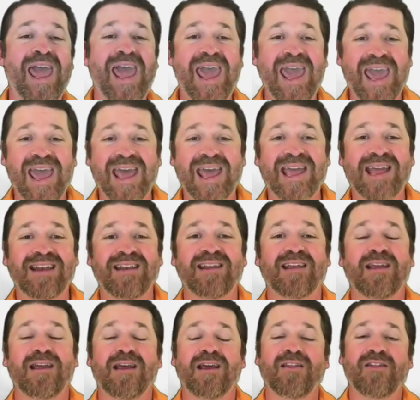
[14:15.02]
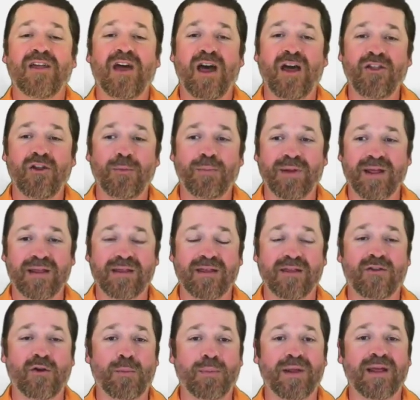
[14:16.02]
And the other
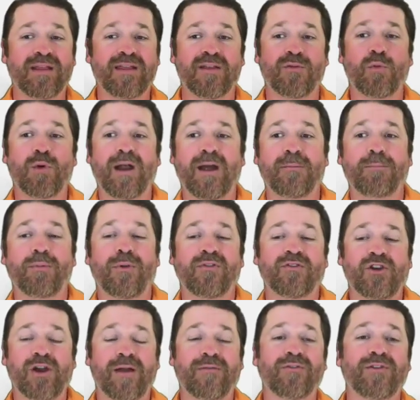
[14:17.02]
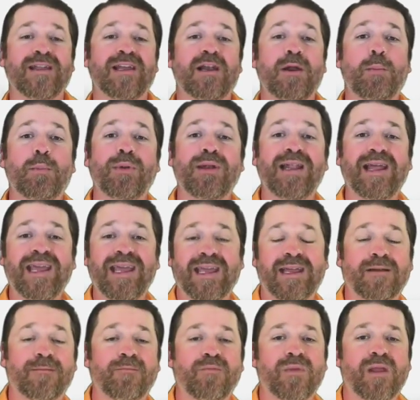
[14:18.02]
places are places where I traveled in a
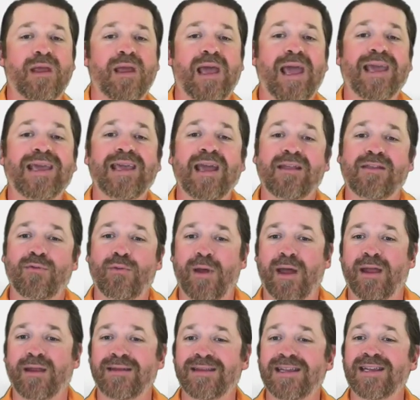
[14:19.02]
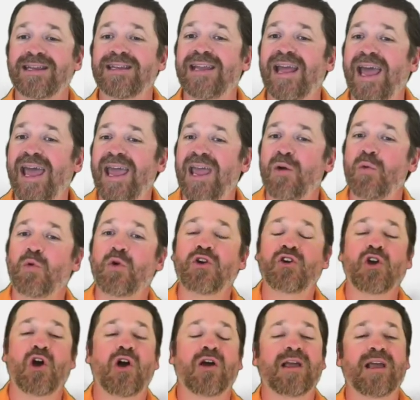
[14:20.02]
plane. And guess what? Today we're
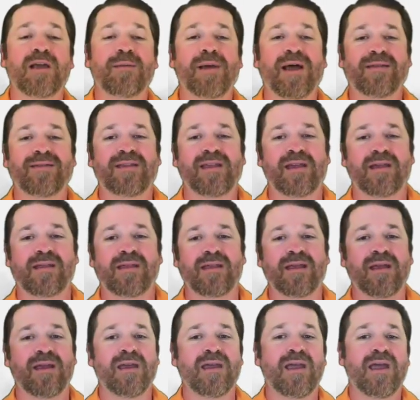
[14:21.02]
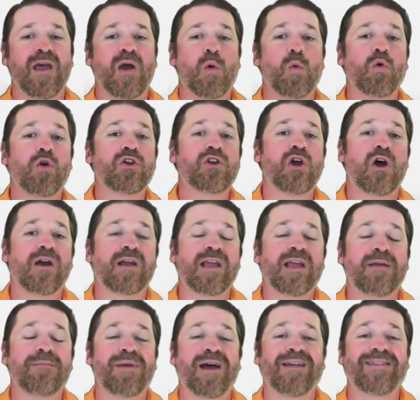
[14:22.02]
talking about this. We're
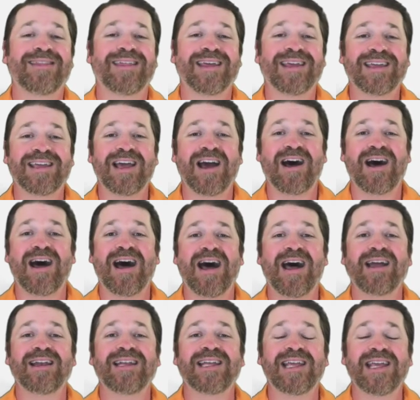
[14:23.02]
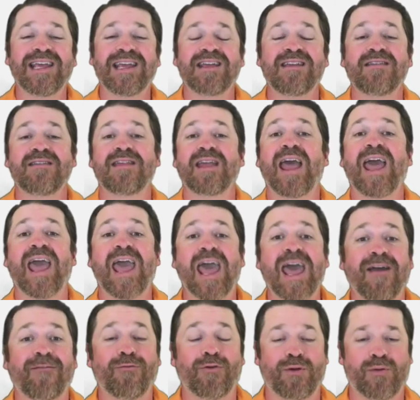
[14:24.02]
talking about that God is
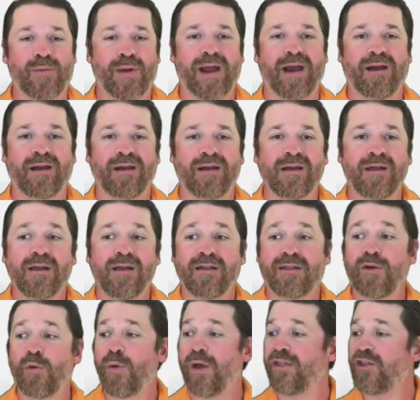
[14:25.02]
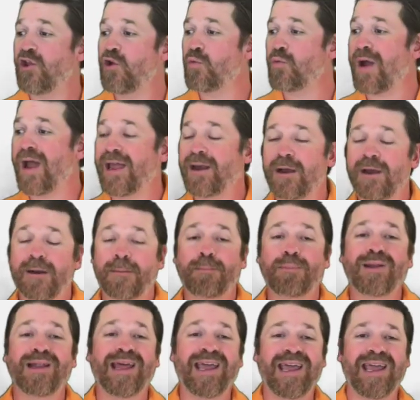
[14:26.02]
everywhere. So whether you ride in a
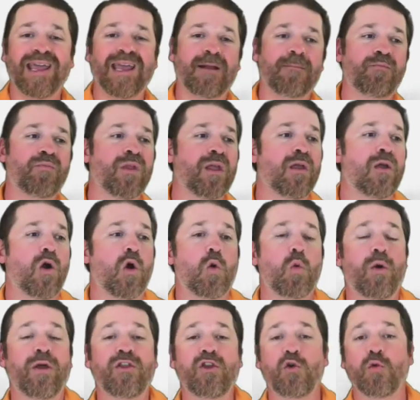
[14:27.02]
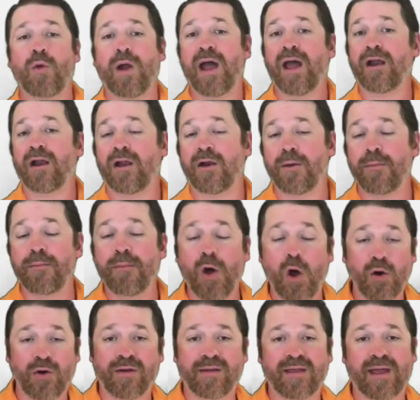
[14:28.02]
plane or whether you ride on a
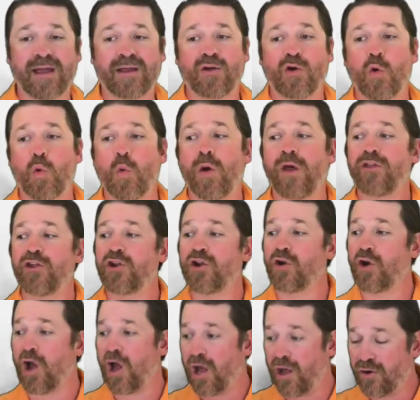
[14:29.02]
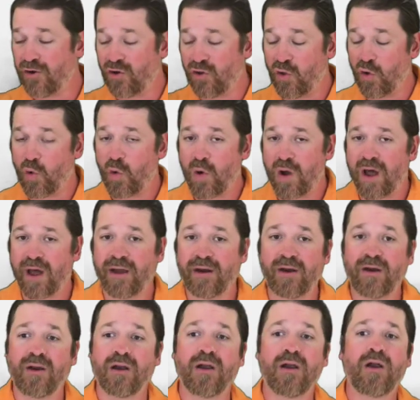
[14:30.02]
motorcycle, whether you're under the
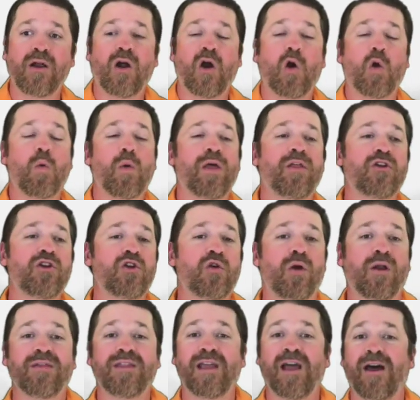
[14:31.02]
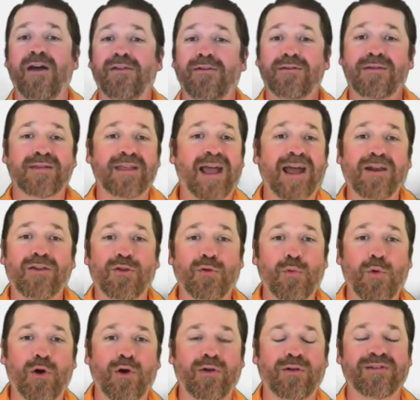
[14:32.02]
water or whether you're on the other side of the
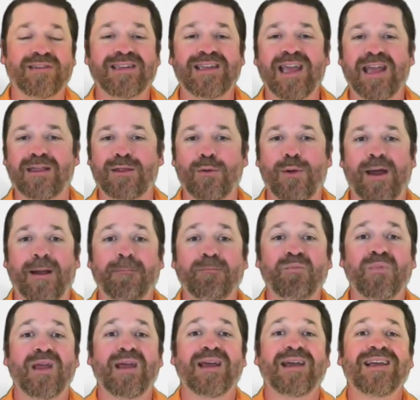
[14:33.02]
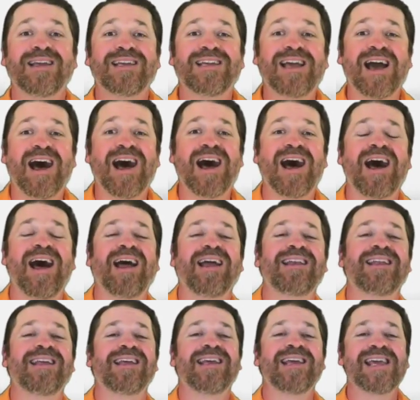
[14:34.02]
world, guess what? God
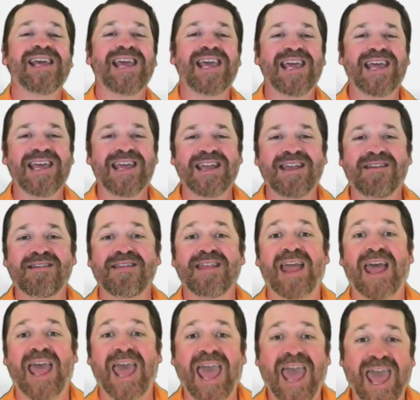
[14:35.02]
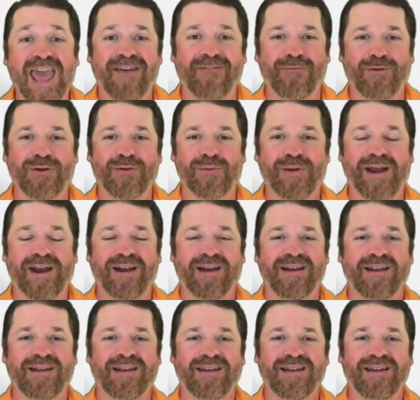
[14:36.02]
is everywhere.